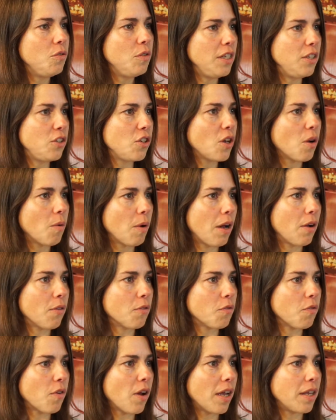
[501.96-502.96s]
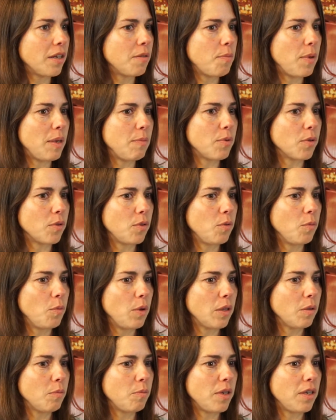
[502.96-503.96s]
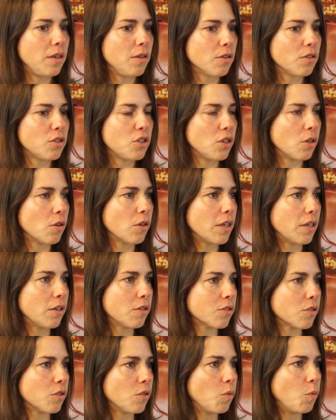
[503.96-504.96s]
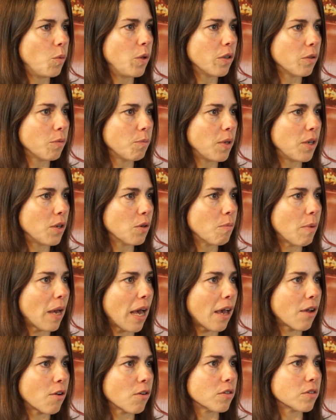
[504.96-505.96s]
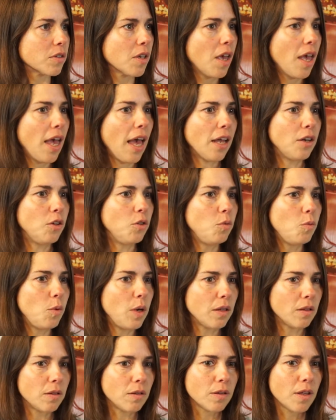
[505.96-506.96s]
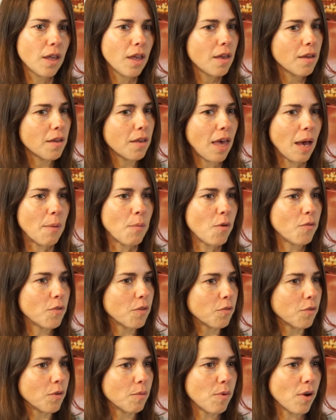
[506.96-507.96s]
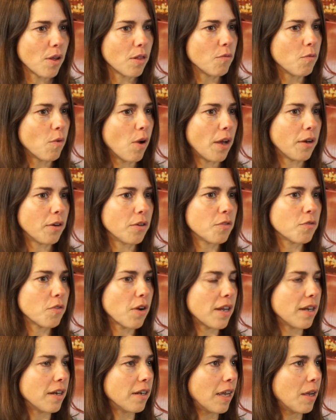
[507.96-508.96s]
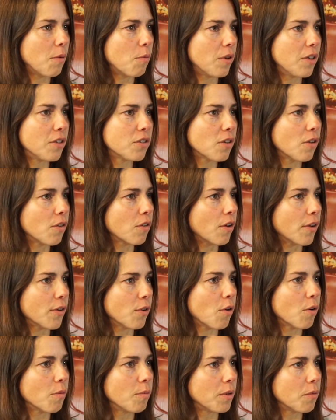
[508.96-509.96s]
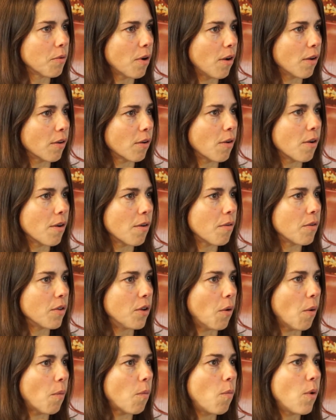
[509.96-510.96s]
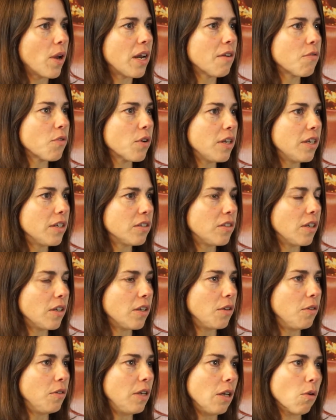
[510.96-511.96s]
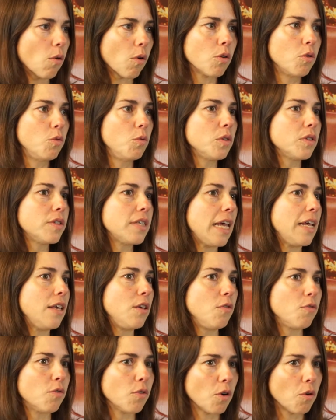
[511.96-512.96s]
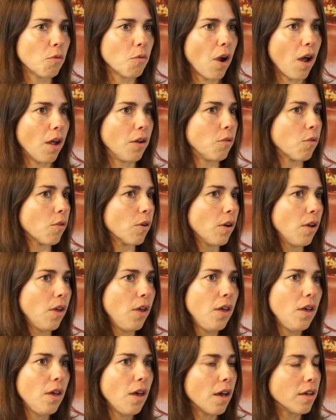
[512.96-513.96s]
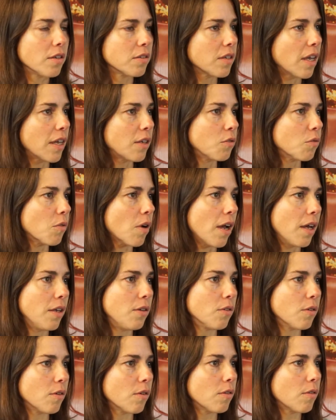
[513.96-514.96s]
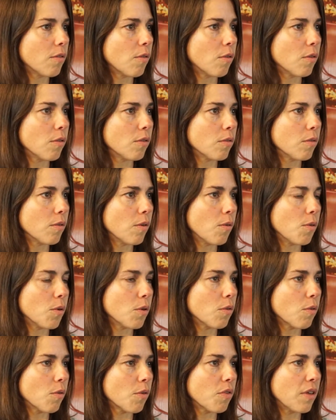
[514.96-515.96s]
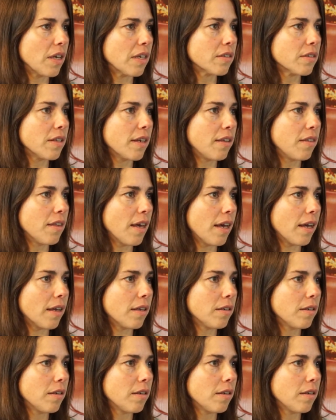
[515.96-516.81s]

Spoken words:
need to go out and find people who will be your cheerleaders and who will be your backers and who will come over for a bottle of wine on a Friday night when it's all gone horribly wrong. Yeah. You know, whatever it is that you need, or who will take you for a run or a cycle ride or things like that.